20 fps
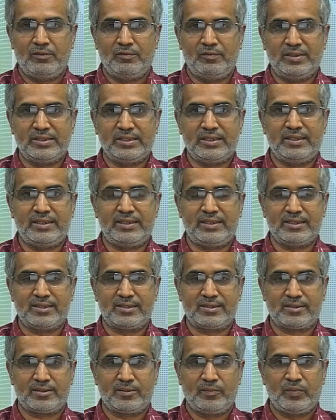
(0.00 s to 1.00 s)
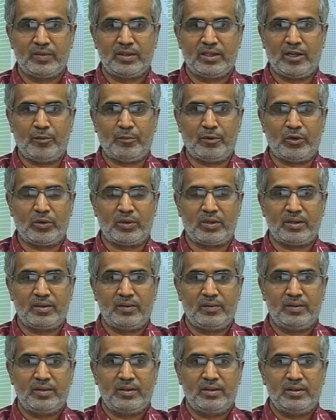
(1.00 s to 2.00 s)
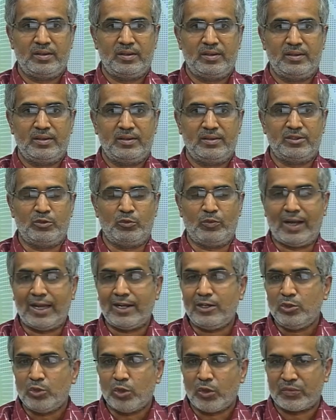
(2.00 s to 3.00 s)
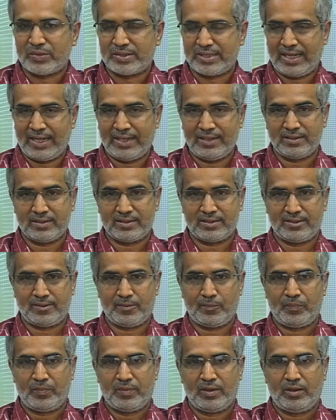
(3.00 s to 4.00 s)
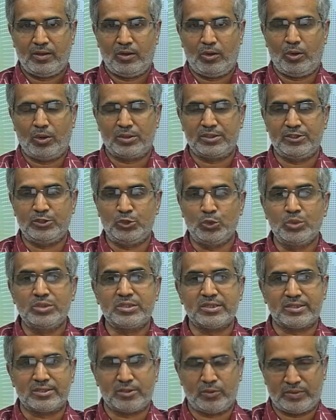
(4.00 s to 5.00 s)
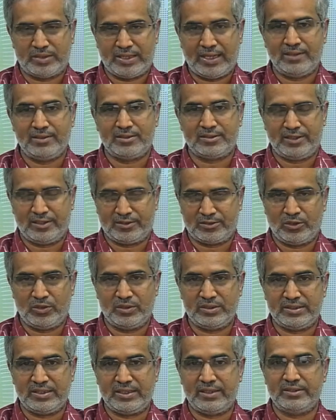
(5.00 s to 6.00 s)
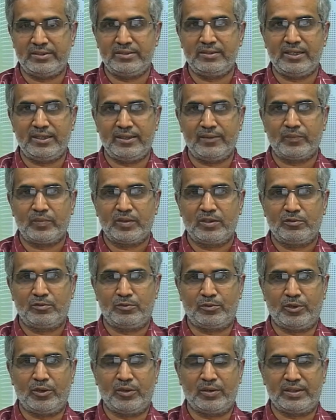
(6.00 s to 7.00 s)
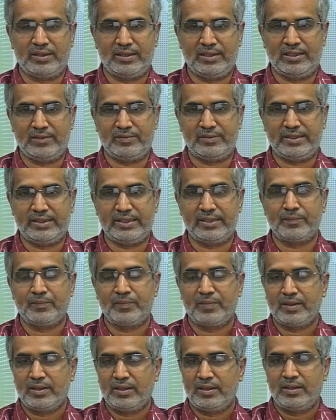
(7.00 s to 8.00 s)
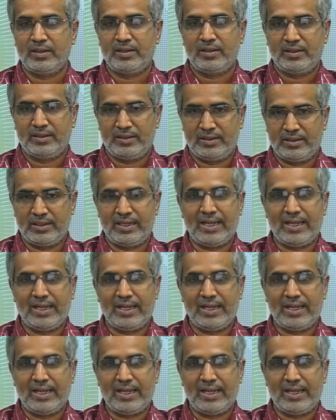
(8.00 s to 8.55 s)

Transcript: whether it is about the value of science or the uses of science, technology and engineering for everyday uh,